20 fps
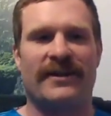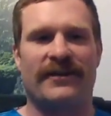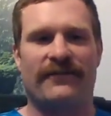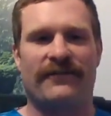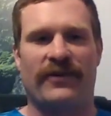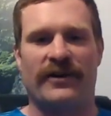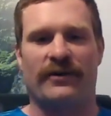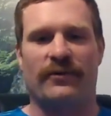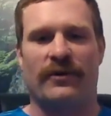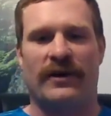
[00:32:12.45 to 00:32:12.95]

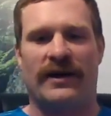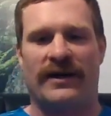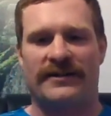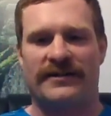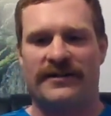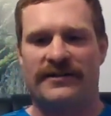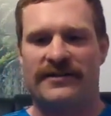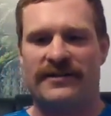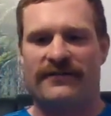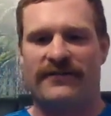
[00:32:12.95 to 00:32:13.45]
fun to watch,
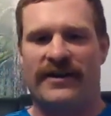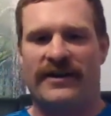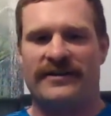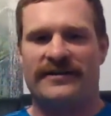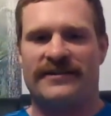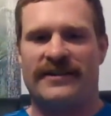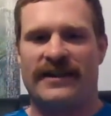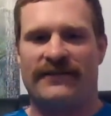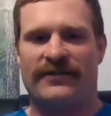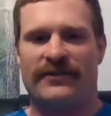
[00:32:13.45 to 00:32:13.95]
and Savetta is
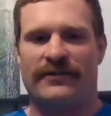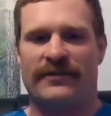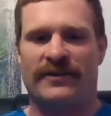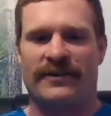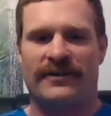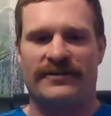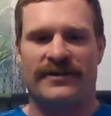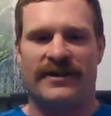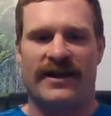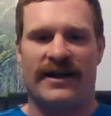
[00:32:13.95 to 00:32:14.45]
definitely one of
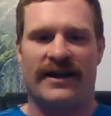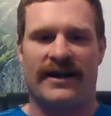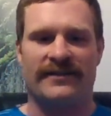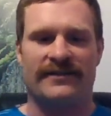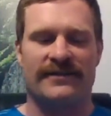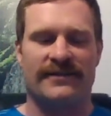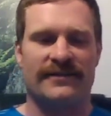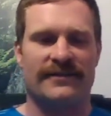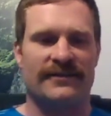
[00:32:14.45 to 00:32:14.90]
those guys.